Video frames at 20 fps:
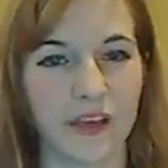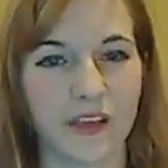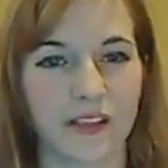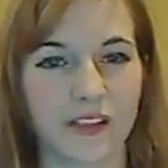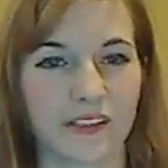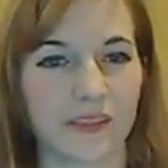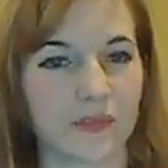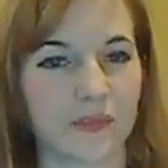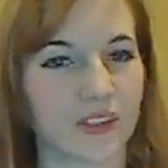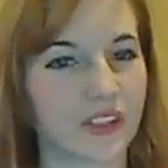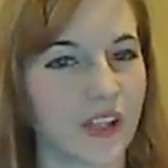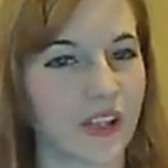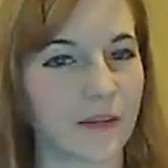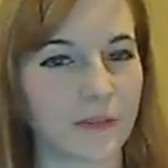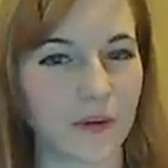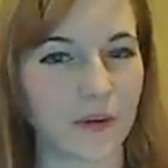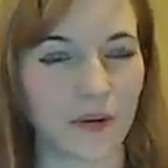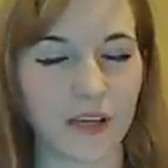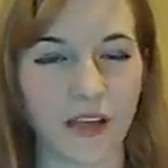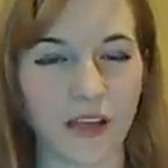some
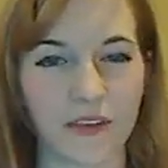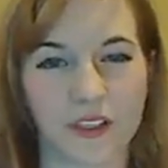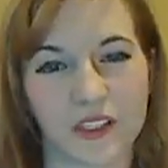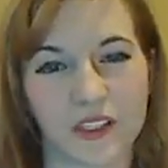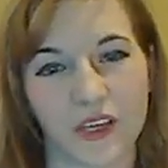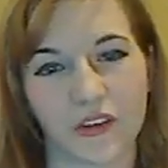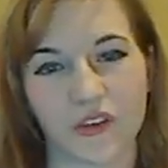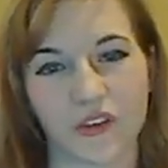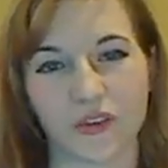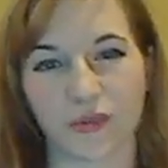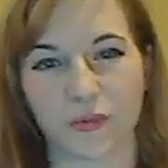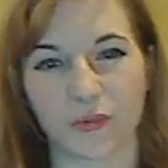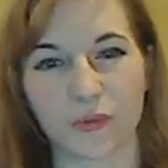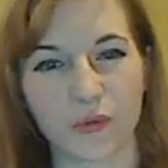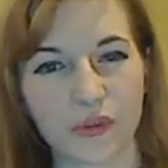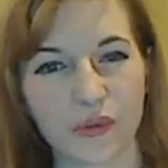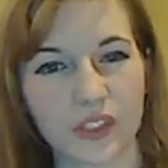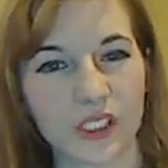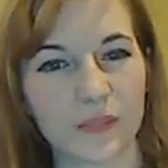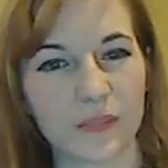stuff going on that tells you the
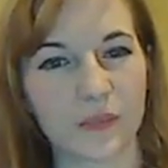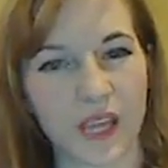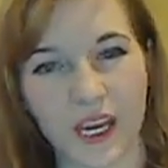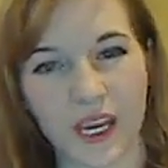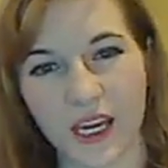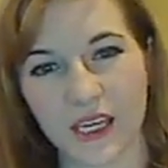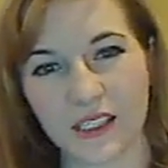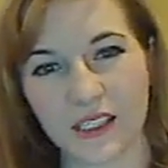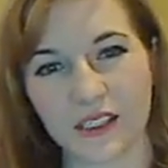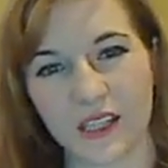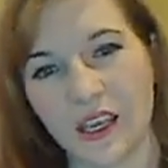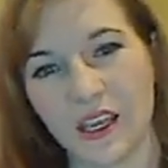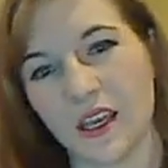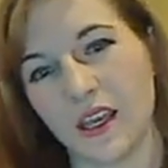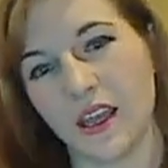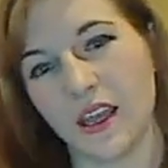rules of the maze